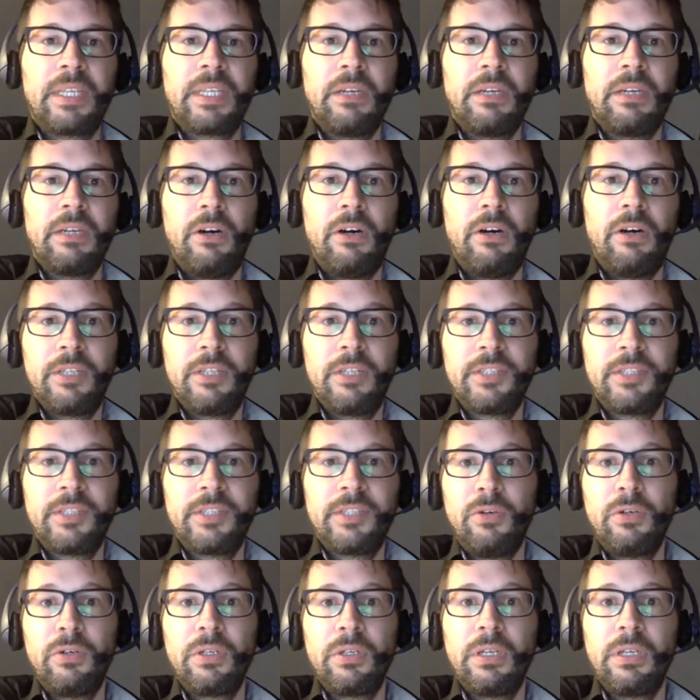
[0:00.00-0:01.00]

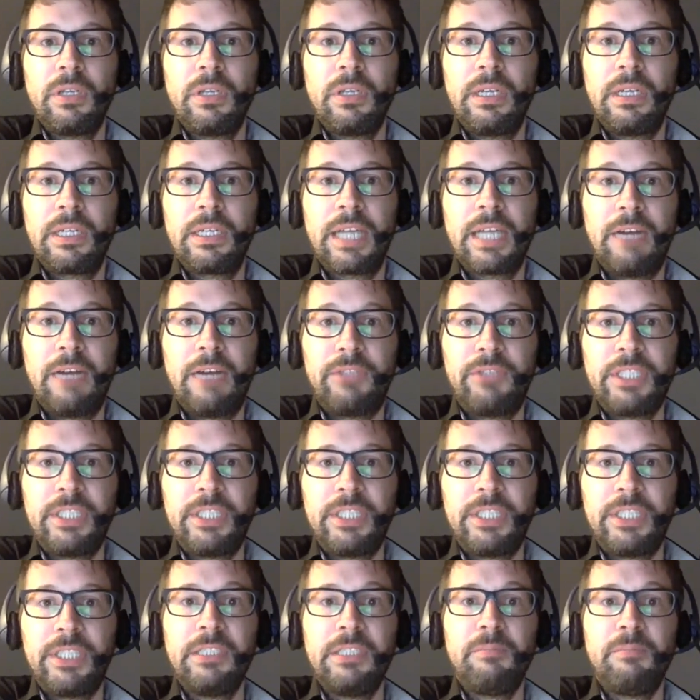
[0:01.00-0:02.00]
also
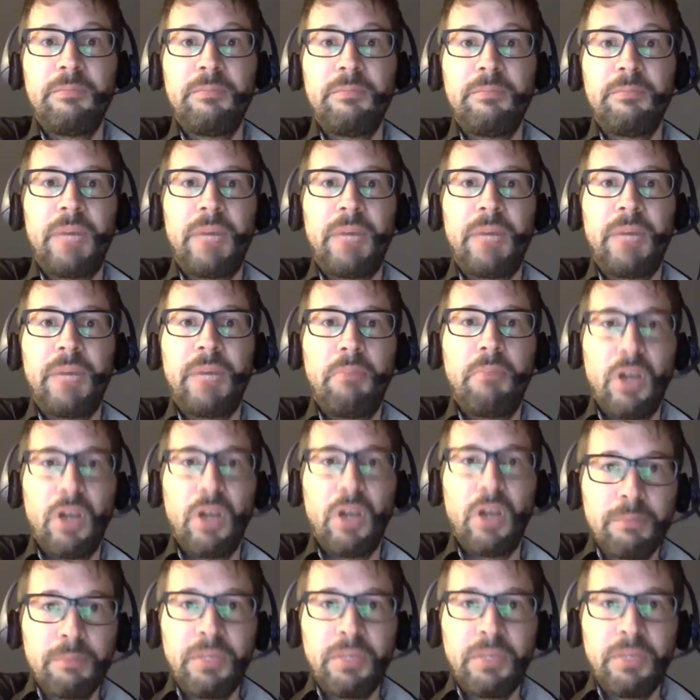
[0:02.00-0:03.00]
covered it by
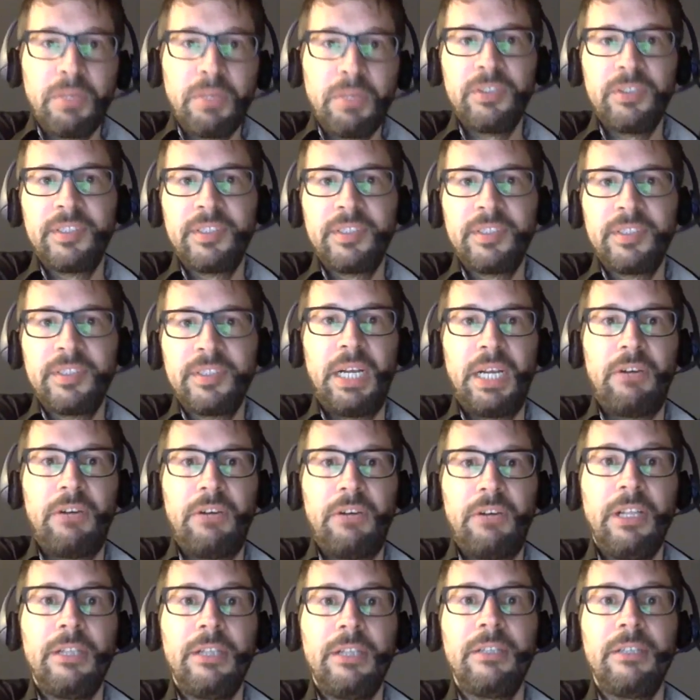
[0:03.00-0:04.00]
blog posts in
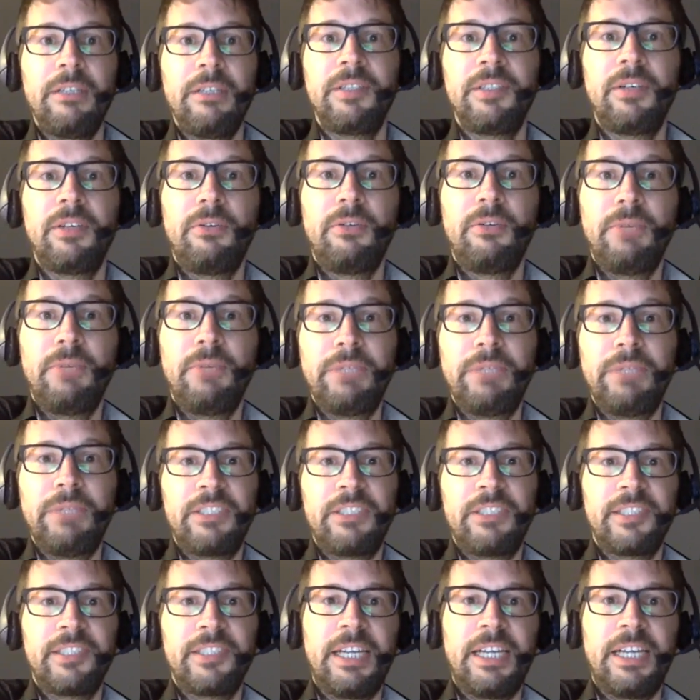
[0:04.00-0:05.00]
parallel. So when we are
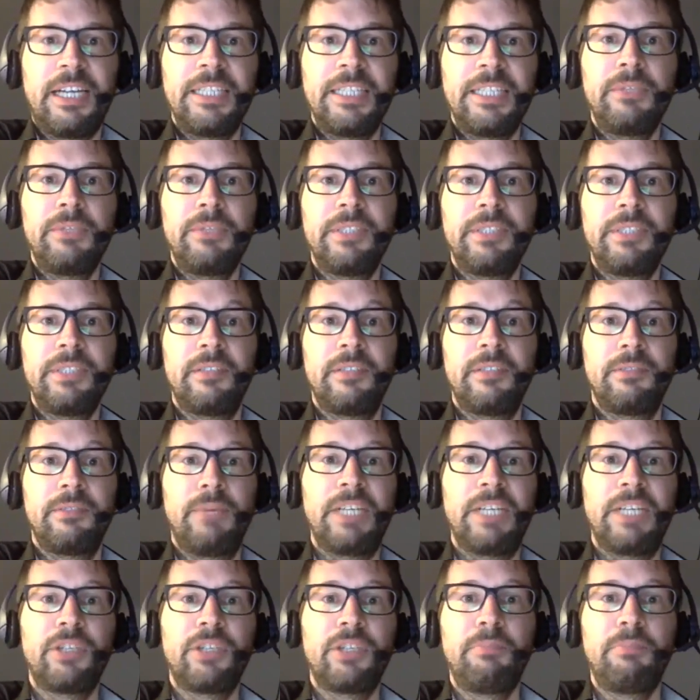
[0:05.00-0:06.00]
starting with the
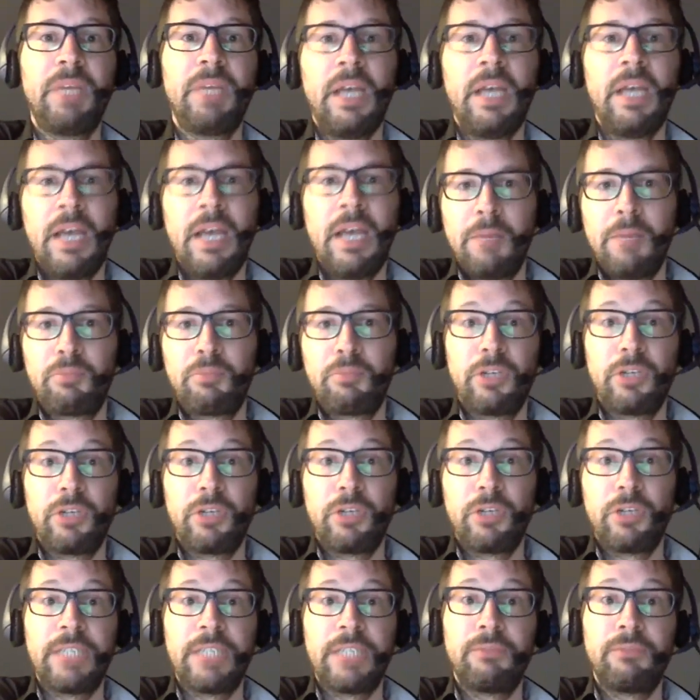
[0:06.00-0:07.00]
Swag Shop
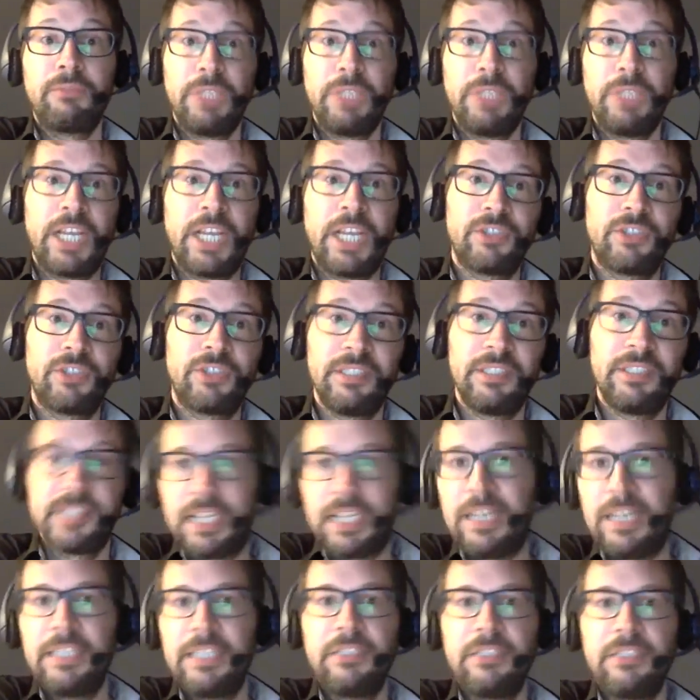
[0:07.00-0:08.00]
project, which actually
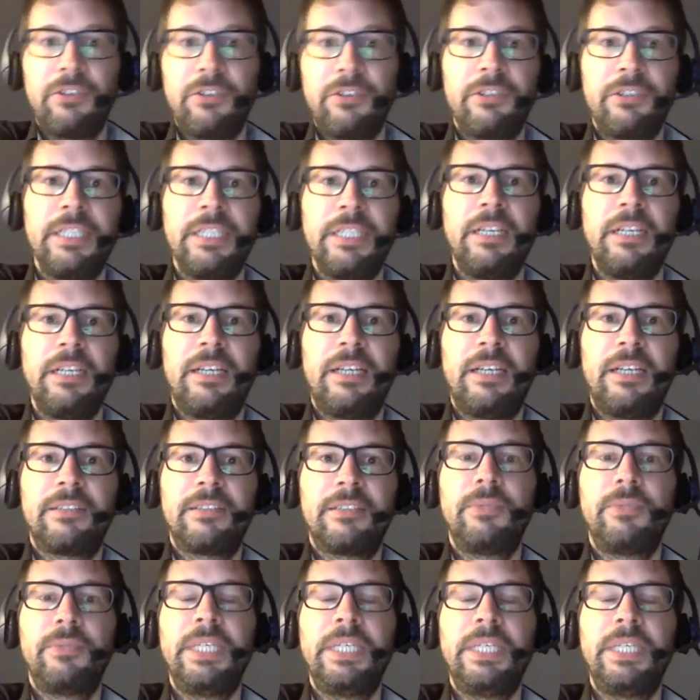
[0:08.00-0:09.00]
started already
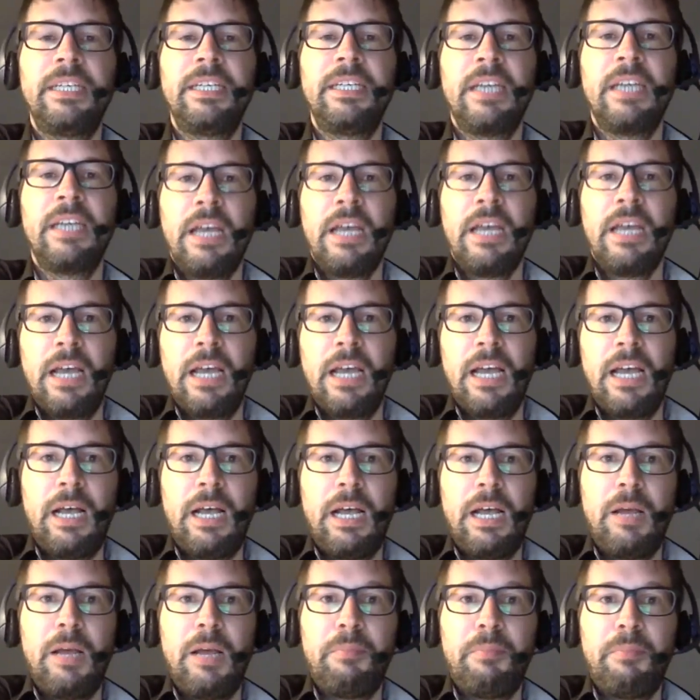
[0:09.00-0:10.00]
last week,
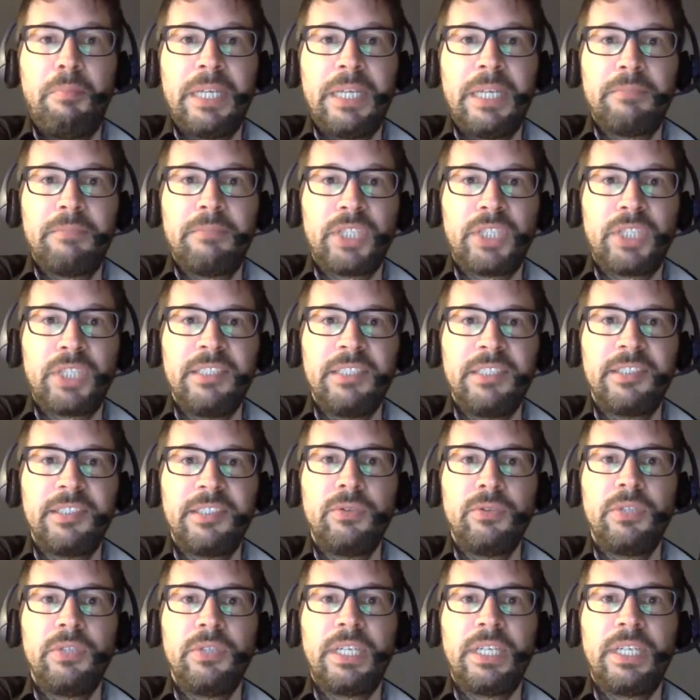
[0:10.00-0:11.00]
but pretty
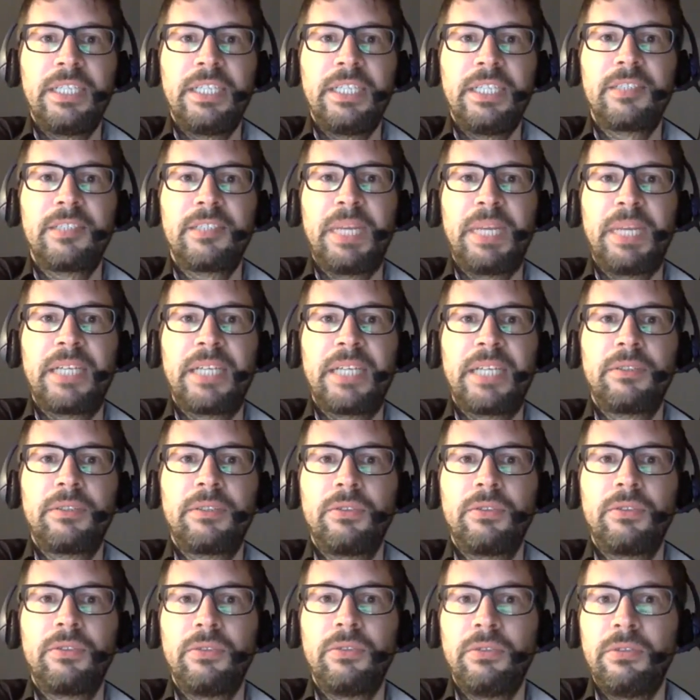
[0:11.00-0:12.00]
soon I expect
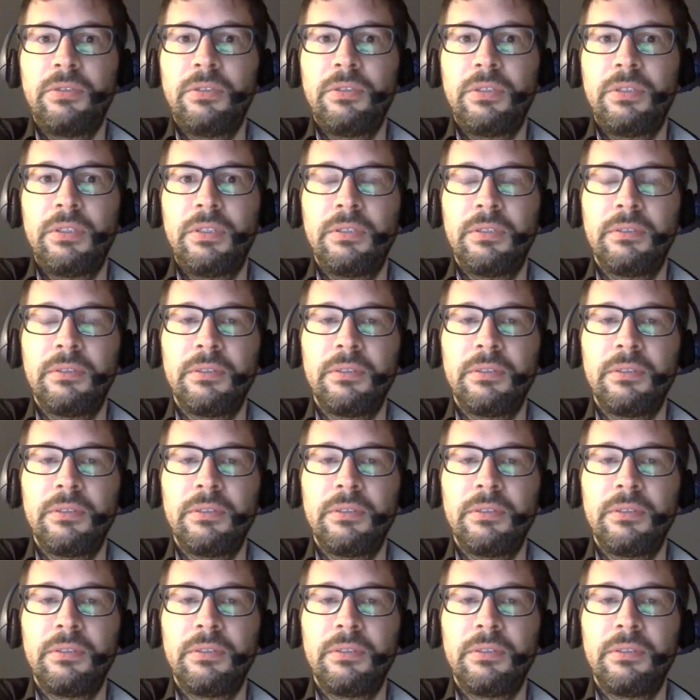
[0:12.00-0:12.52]
to